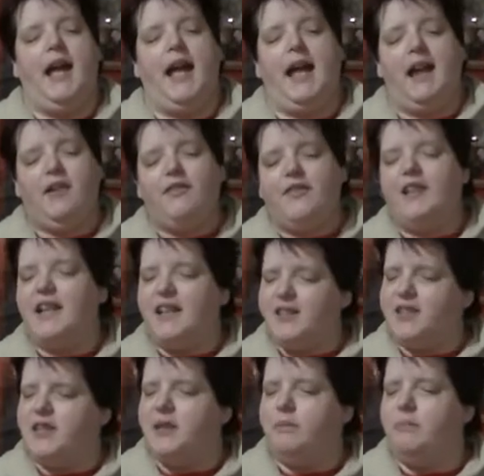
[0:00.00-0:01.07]
And I think
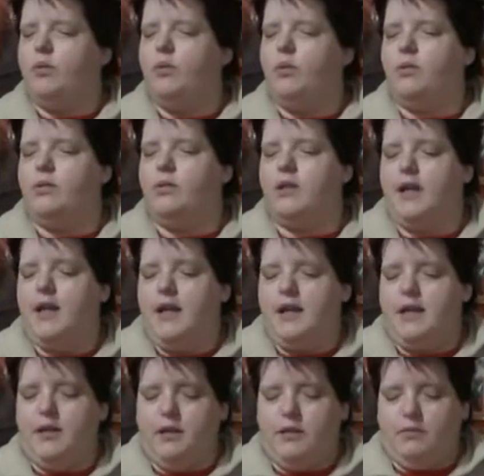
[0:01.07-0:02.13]
that's the important,
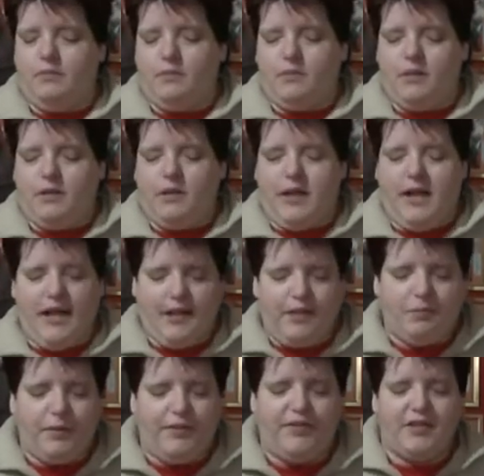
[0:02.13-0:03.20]
you know,
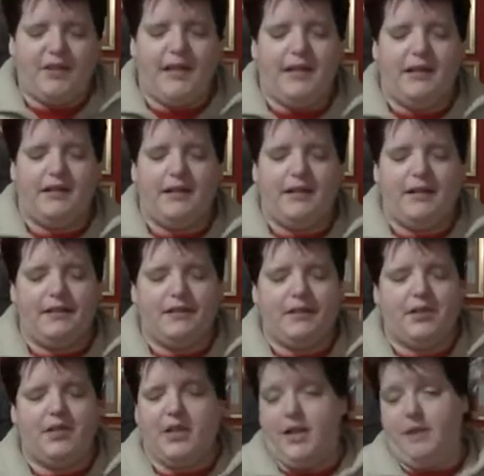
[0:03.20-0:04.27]
as we said, it's a
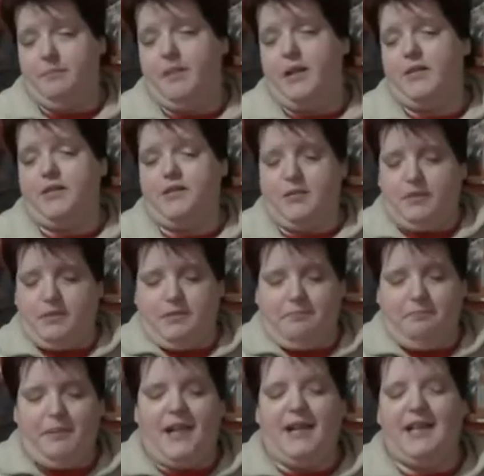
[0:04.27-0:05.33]
shame because
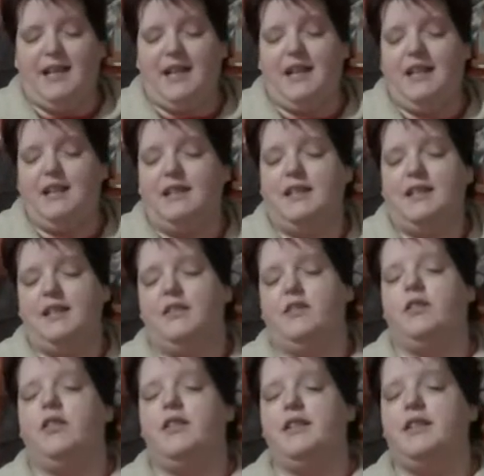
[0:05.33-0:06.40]
back in the 80s,
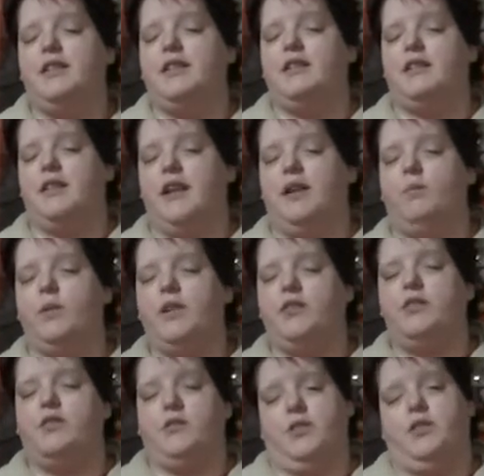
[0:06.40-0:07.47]
90s and that, we
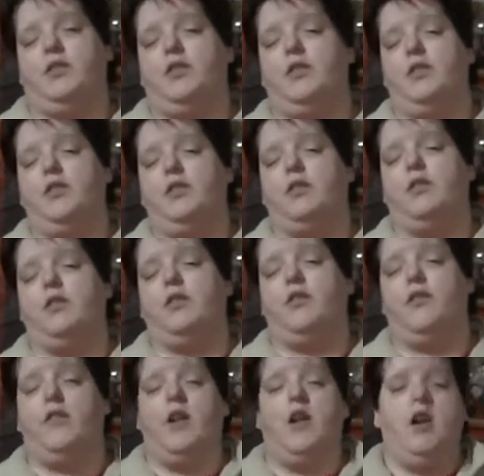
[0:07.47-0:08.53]
saw a surge of